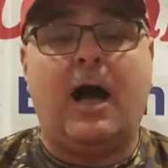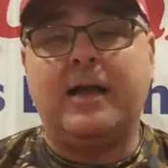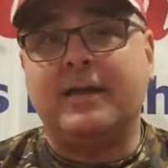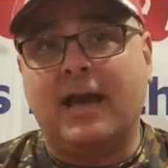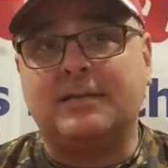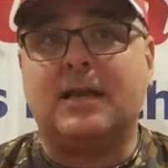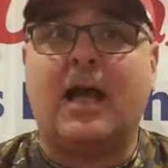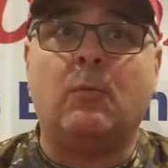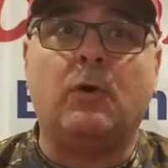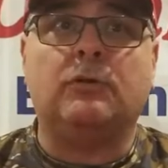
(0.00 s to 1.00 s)
Yes,
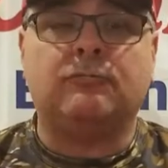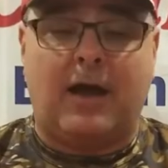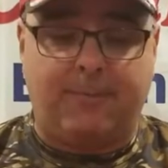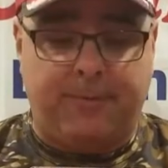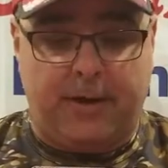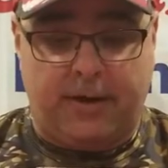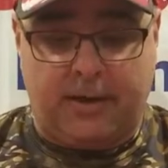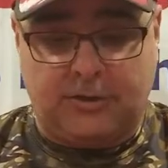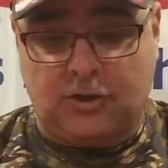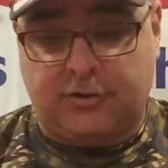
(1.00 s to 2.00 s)
I will drop
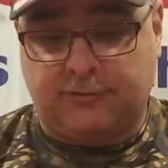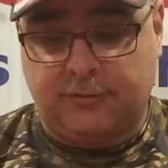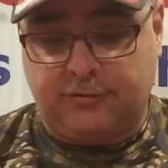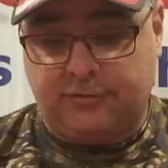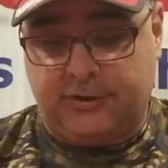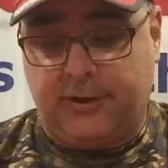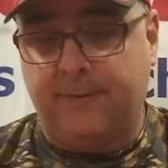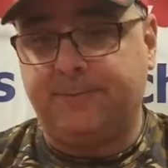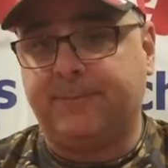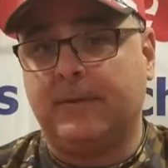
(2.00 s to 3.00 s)
a chartreuse, you
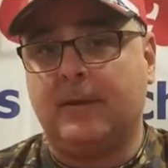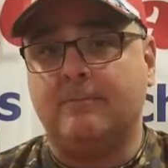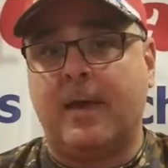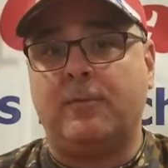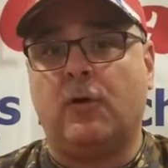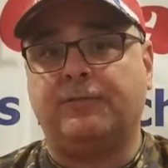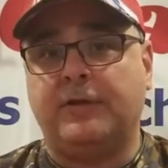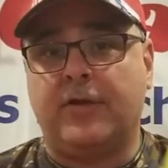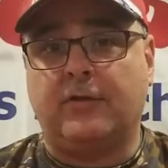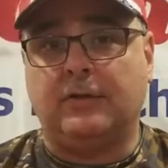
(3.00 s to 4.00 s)
know, maybe off
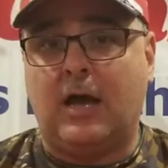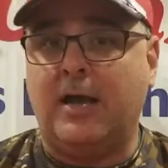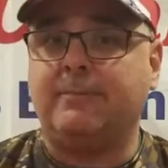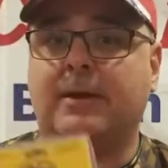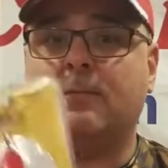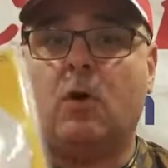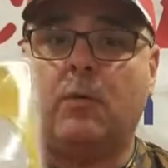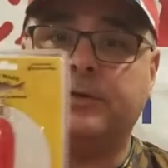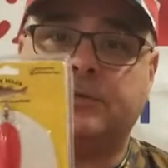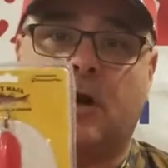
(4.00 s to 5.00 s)
the other line, but I'm
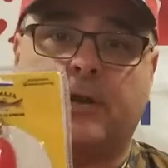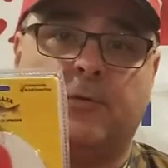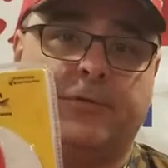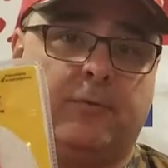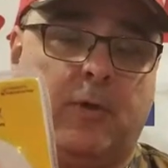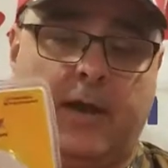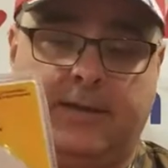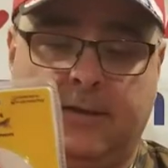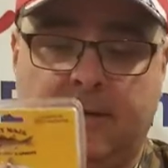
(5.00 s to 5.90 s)
always starting with the white.